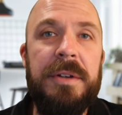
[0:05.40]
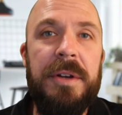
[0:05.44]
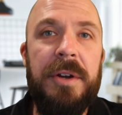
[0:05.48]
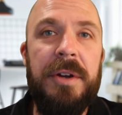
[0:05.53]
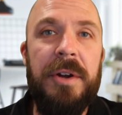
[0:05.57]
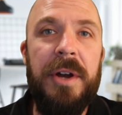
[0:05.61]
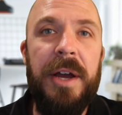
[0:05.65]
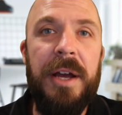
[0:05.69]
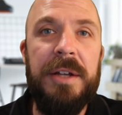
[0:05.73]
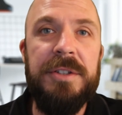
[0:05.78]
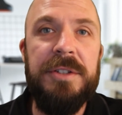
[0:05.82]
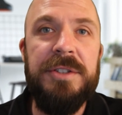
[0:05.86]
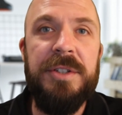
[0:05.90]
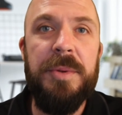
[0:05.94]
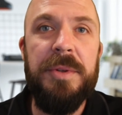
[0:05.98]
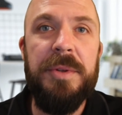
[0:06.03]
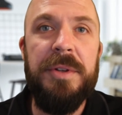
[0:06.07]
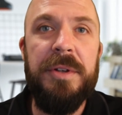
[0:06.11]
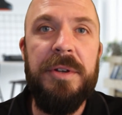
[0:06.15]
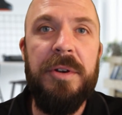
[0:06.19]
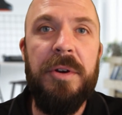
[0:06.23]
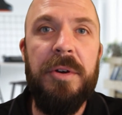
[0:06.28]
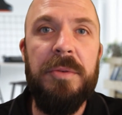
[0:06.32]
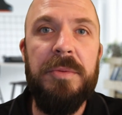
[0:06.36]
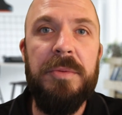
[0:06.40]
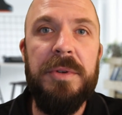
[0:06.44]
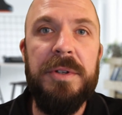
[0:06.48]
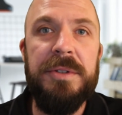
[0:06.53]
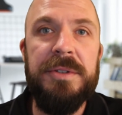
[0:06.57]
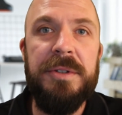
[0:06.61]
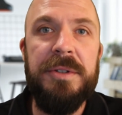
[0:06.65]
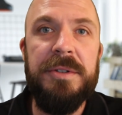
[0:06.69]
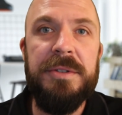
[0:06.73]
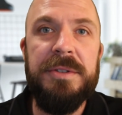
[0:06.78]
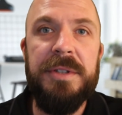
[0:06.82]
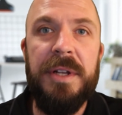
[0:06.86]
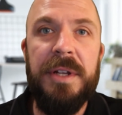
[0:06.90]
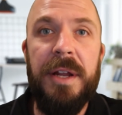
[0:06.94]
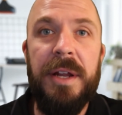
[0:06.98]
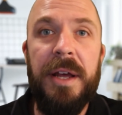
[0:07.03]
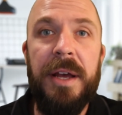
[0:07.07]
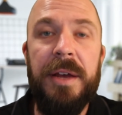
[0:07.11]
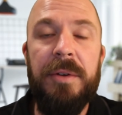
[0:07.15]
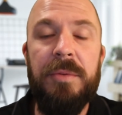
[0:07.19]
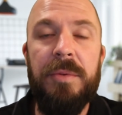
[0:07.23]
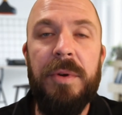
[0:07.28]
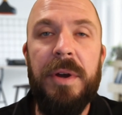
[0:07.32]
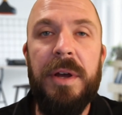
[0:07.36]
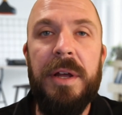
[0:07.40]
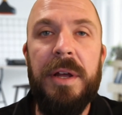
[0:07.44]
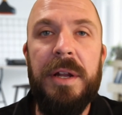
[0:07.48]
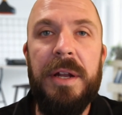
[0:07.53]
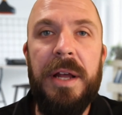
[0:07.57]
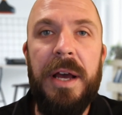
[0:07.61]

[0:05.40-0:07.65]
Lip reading: here at Chenoweth and Cohen Realtors, and I run